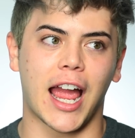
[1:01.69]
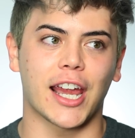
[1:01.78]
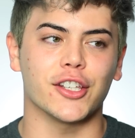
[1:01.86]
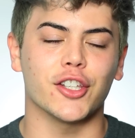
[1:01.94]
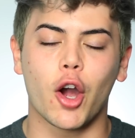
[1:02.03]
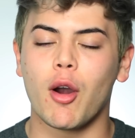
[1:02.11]
I
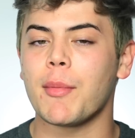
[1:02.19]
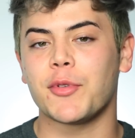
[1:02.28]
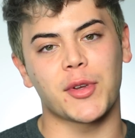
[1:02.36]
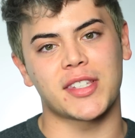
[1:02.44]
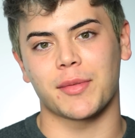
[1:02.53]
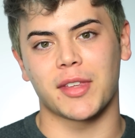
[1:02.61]
know I'm
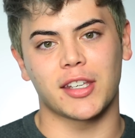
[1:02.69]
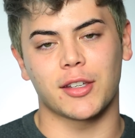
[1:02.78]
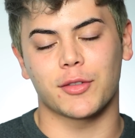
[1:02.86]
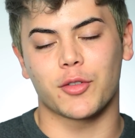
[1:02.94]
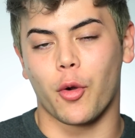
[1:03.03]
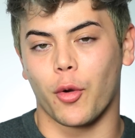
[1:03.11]
doing
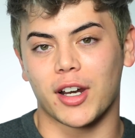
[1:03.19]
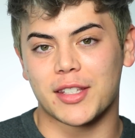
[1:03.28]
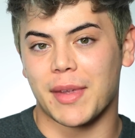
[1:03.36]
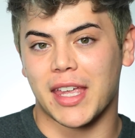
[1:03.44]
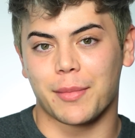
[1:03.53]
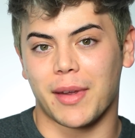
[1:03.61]
something towards
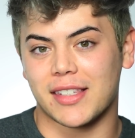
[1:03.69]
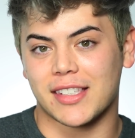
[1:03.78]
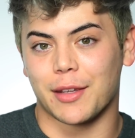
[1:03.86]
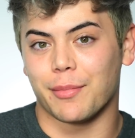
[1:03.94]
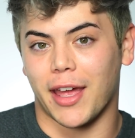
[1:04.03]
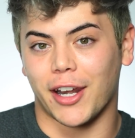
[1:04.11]
making my
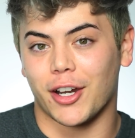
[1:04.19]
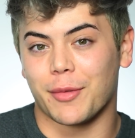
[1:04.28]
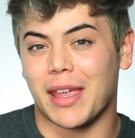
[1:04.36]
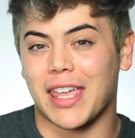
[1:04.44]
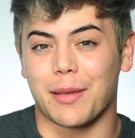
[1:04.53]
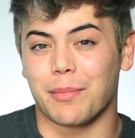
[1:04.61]
skin better and
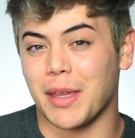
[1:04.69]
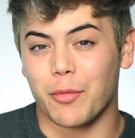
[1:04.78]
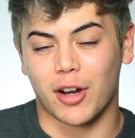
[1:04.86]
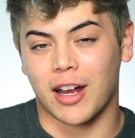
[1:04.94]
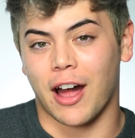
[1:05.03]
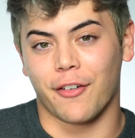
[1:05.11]
making me
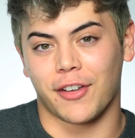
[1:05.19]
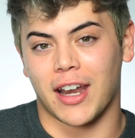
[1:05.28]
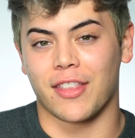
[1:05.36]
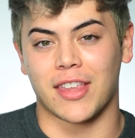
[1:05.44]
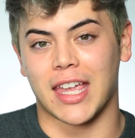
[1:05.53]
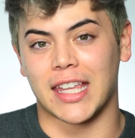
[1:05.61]
more confident
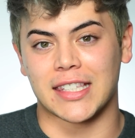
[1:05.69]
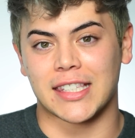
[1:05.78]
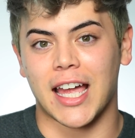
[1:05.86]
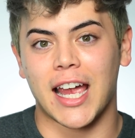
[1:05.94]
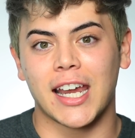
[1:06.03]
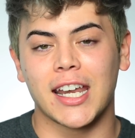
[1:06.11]
on the
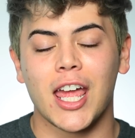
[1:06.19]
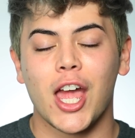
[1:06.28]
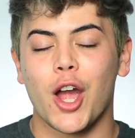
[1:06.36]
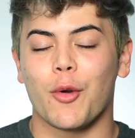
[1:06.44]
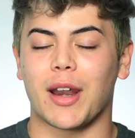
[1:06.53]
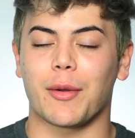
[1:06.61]
inside.
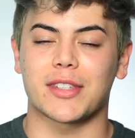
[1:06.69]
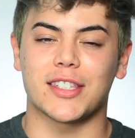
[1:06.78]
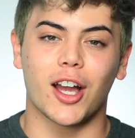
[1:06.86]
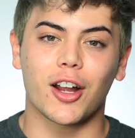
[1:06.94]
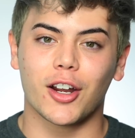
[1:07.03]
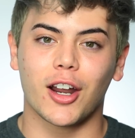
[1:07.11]
When I was
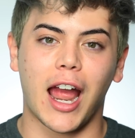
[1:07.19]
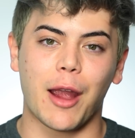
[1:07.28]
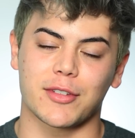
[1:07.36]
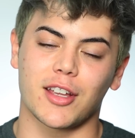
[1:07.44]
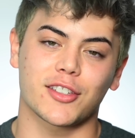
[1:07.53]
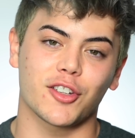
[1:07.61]
younger, I
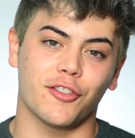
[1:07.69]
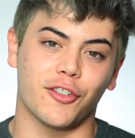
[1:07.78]
was also a